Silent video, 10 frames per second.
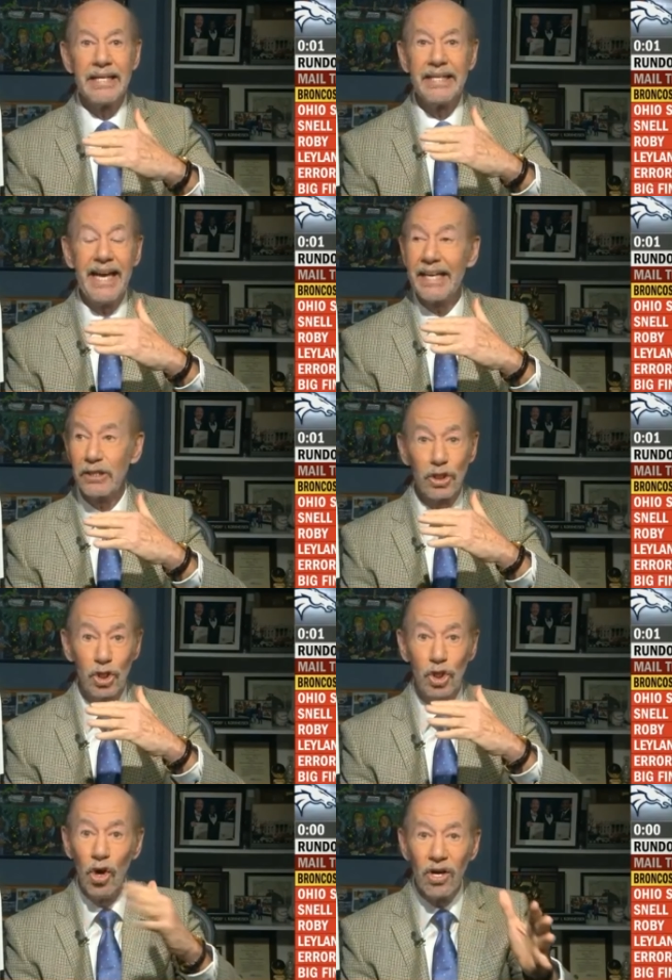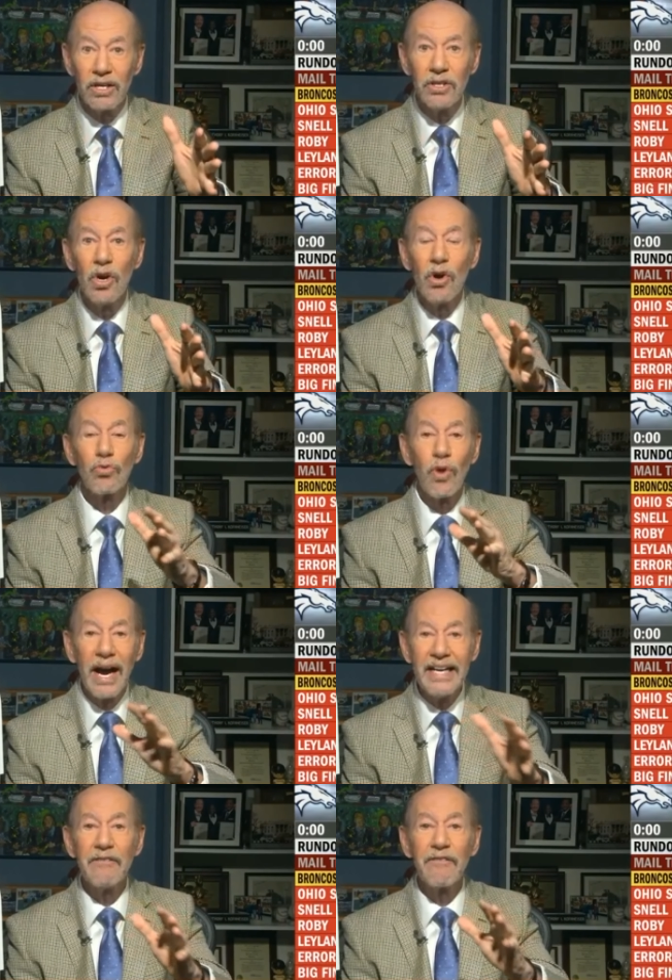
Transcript: get good yeah. right in